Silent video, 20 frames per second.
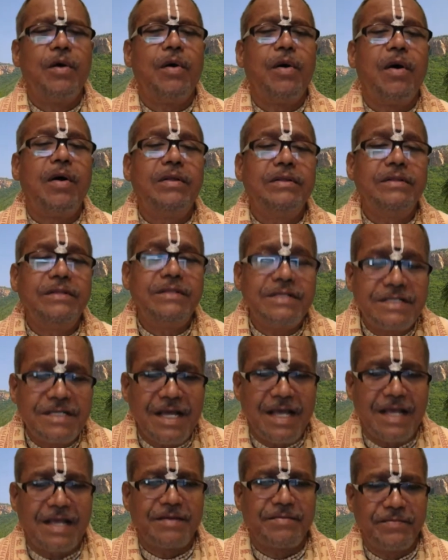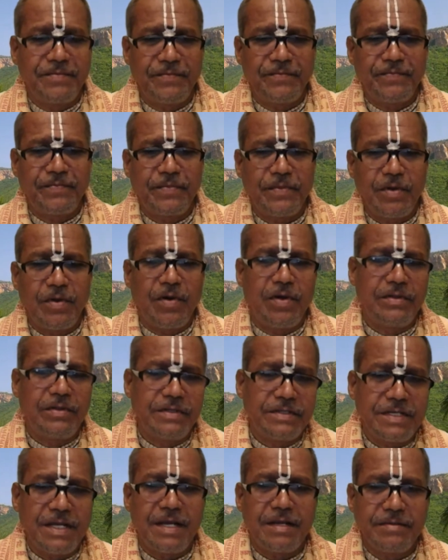all the time. All
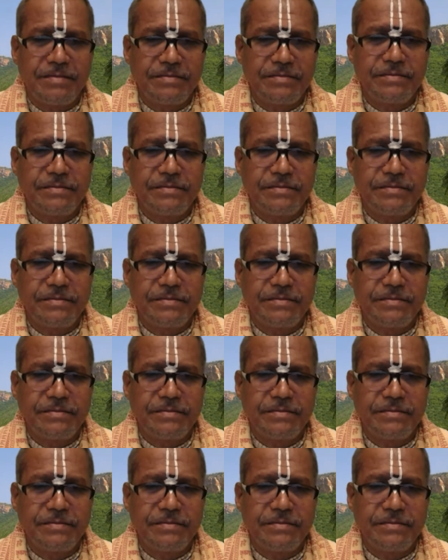the time.